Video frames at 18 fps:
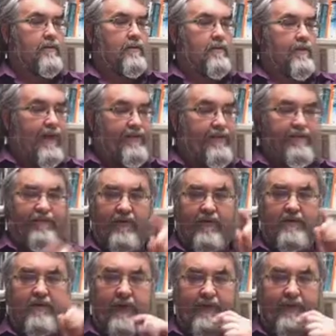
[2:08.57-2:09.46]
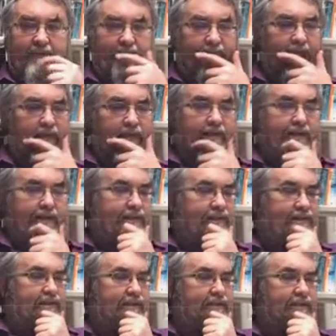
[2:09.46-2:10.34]
And the first item there
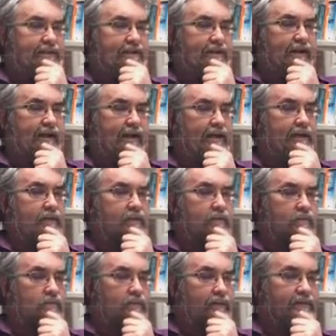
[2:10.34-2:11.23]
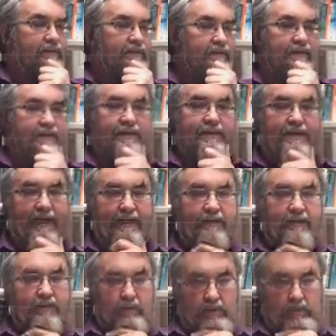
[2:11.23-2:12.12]
is Ken Robinson's
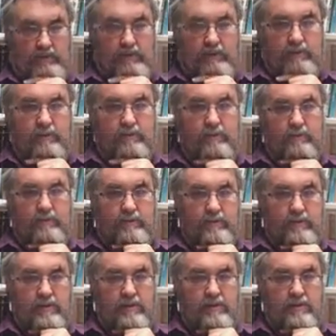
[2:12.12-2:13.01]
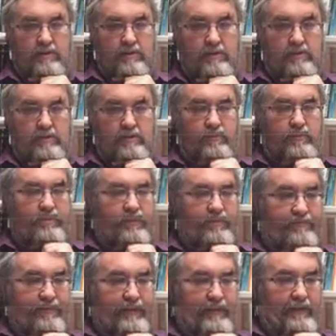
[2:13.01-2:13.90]
TED Talk, which
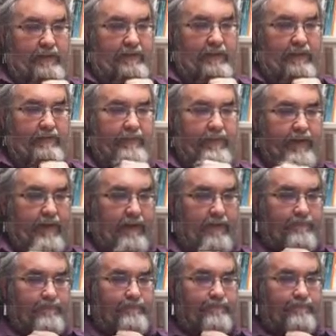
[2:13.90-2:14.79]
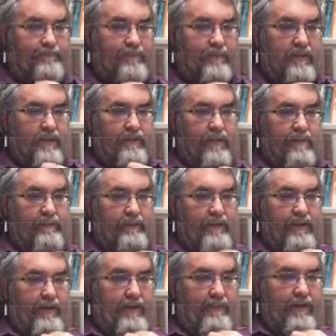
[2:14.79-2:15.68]
is billed about being
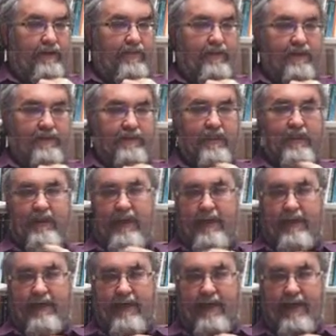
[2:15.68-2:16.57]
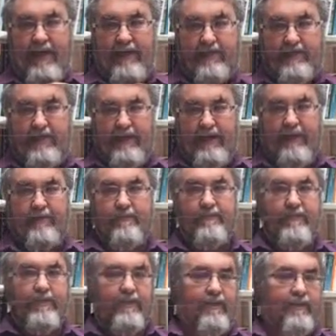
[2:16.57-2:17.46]
about things like ADHD
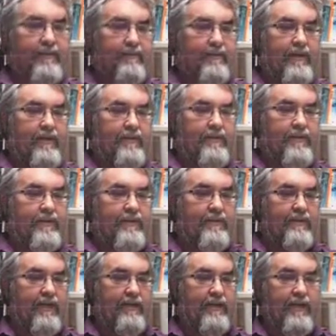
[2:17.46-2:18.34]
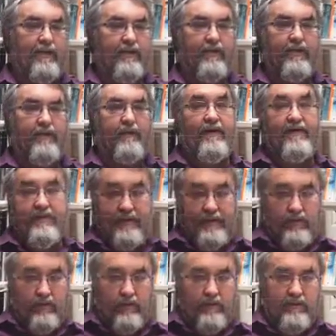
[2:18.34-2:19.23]
and things like that in the US, and
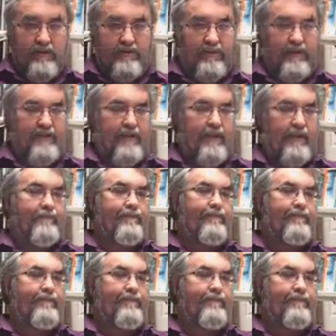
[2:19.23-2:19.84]
he talks about that.